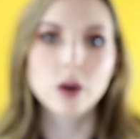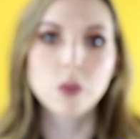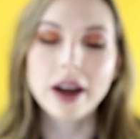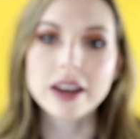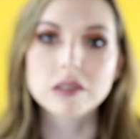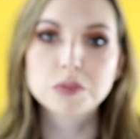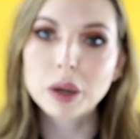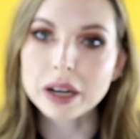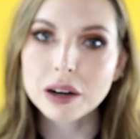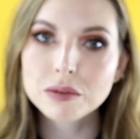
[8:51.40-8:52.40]
a way of
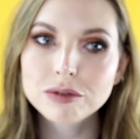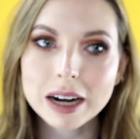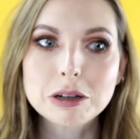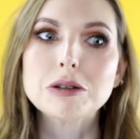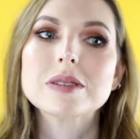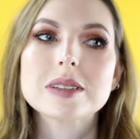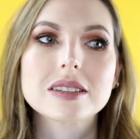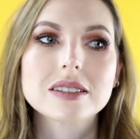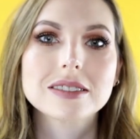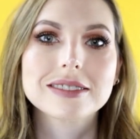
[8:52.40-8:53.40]
putting on
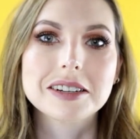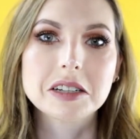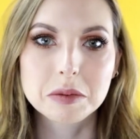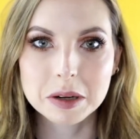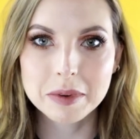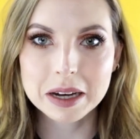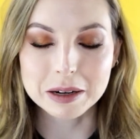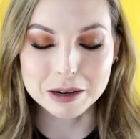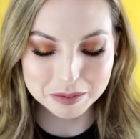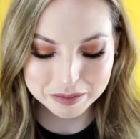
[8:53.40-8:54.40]
freckles on top of your
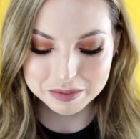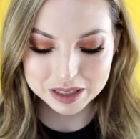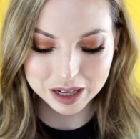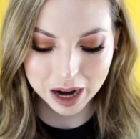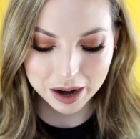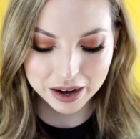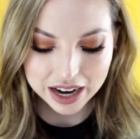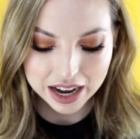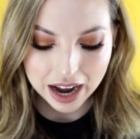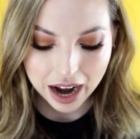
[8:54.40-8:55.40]
makeup. So
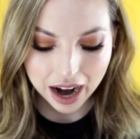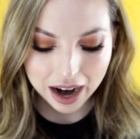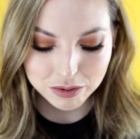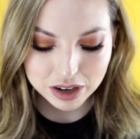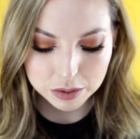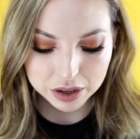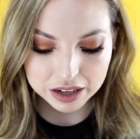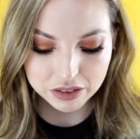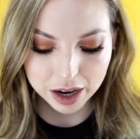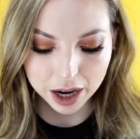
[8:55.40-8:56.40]
I really want to
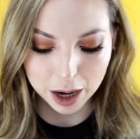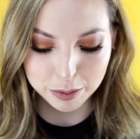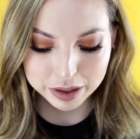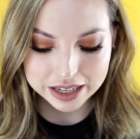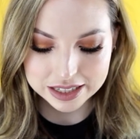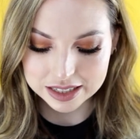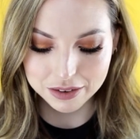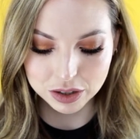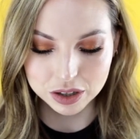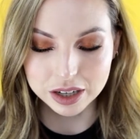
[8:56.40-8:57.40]
give that a go. Please
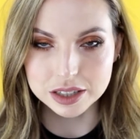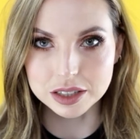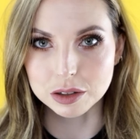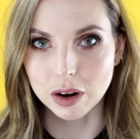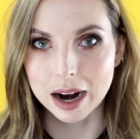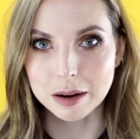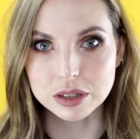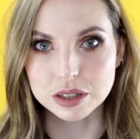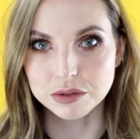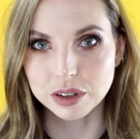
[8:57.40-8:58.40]
have a look on Instagram
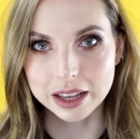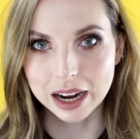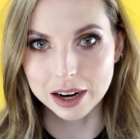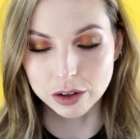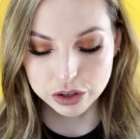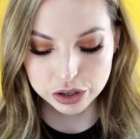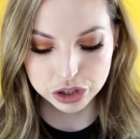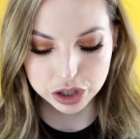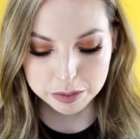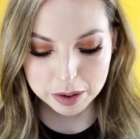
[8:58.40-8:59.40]
and stuff like that, and on
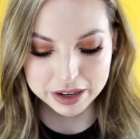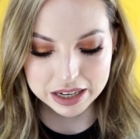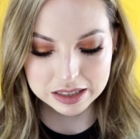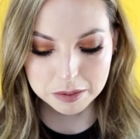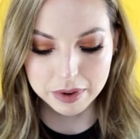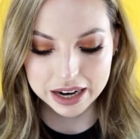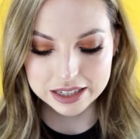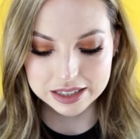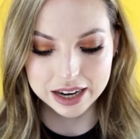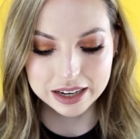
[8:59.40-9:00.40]
YouTube. I mean, it's
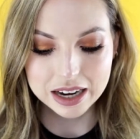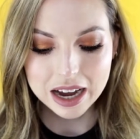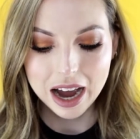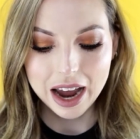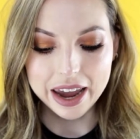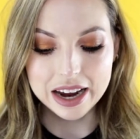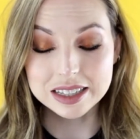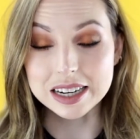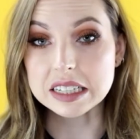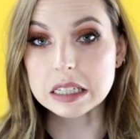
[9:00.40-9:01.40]
amazing.
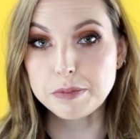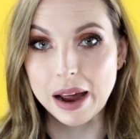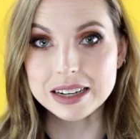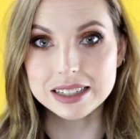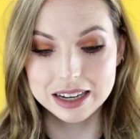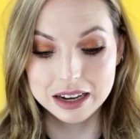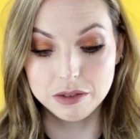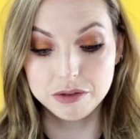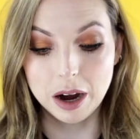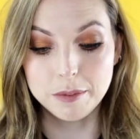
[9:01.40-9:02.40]
It's
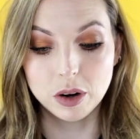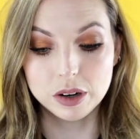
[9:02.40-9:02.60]
expensive, I'm not